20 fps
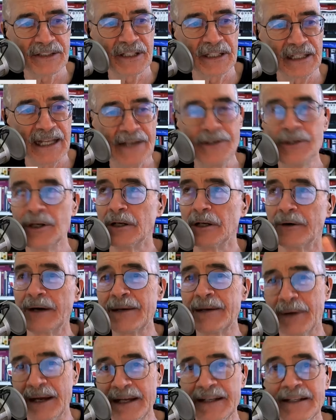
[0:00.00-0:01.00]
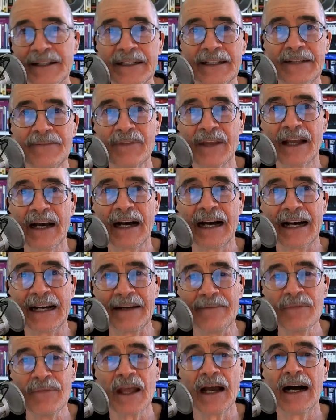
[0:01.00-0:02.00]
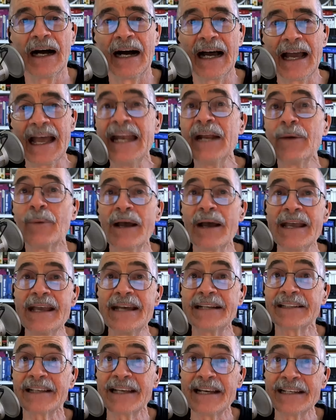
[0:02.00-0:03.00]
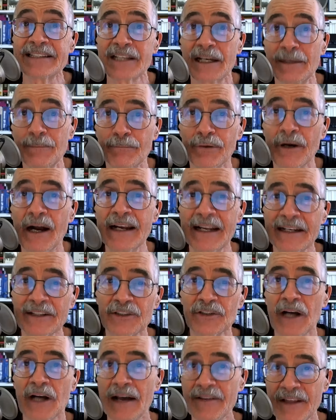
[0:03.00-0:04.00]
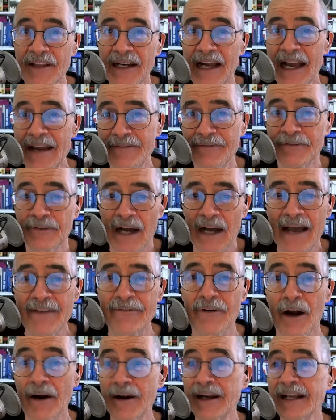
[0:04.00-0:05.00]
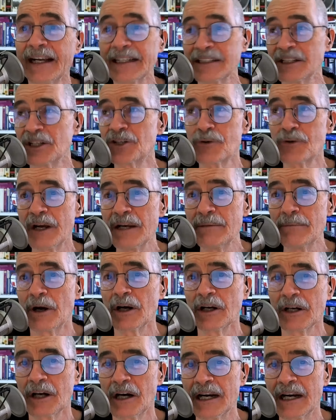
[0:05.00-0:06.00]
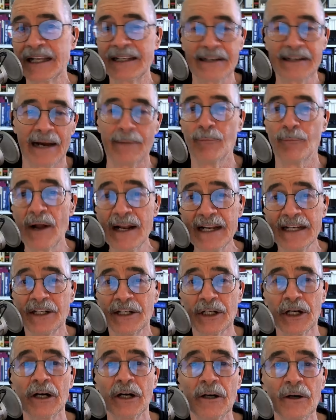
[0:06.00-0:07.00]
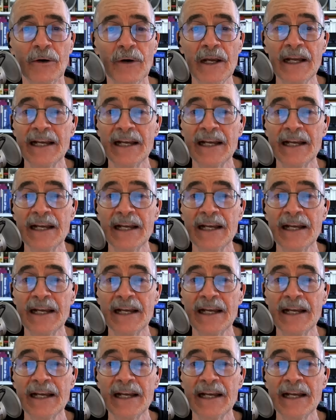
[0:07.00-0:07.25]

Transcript: What that? No, no. Anyway, uh, uh, anyway, it, it's a product that I've I've already got the trademark on it. I'm ready to go.